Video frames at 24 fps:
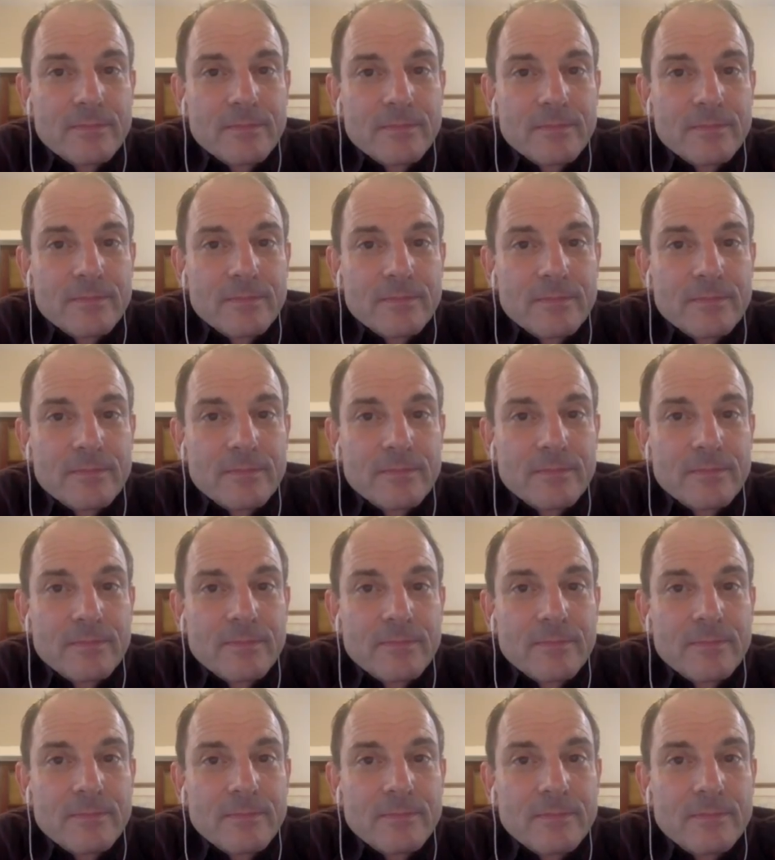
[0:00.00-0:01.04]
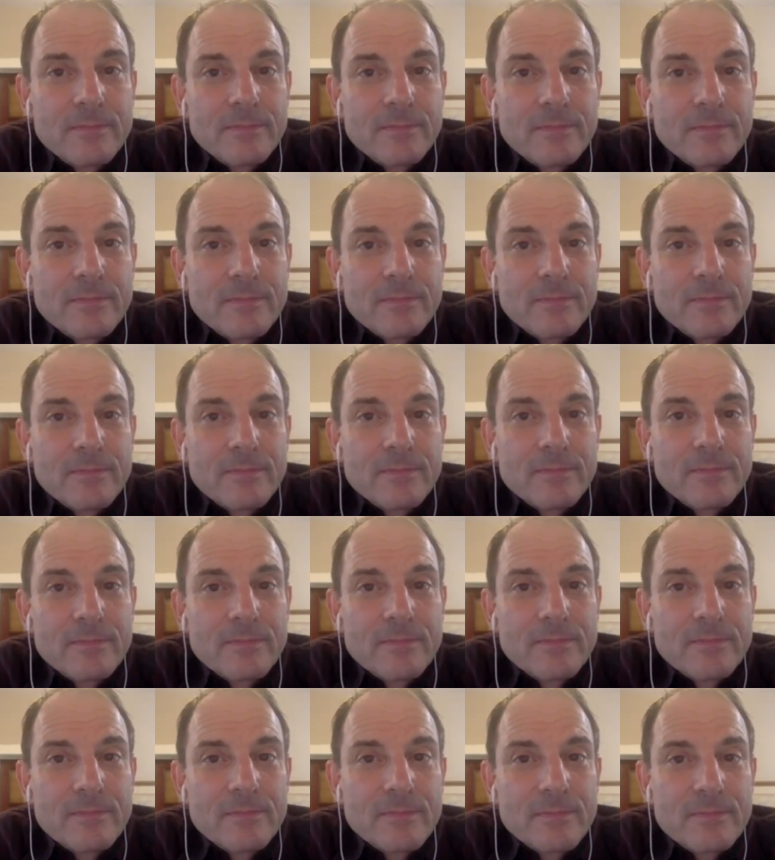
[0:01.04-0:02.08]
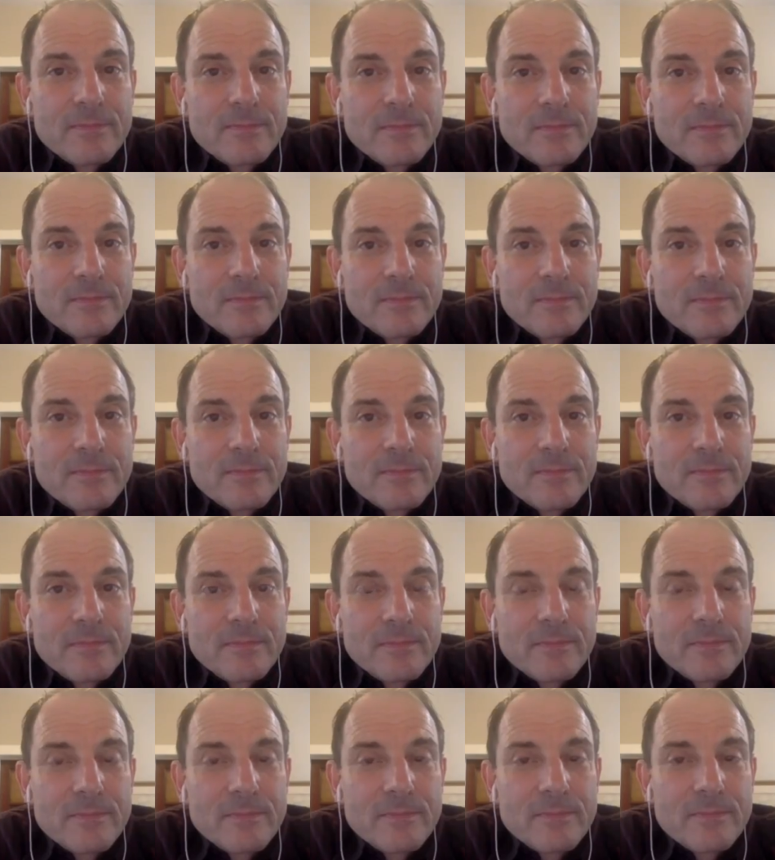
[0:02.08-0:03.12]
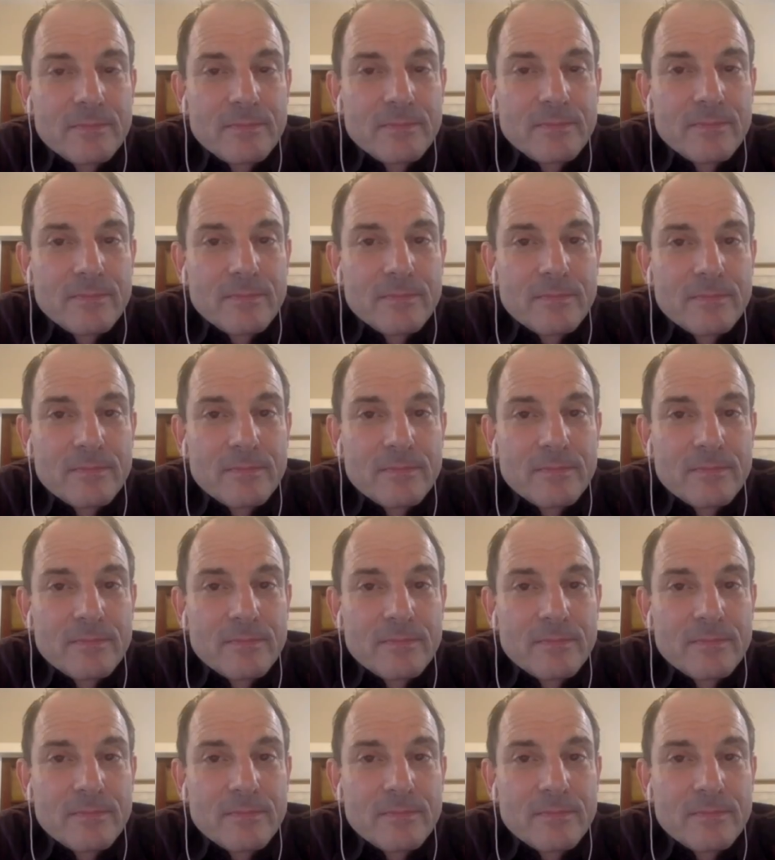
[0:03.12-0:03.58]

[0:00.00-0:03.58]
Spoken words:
No words are spoken by the person on screen.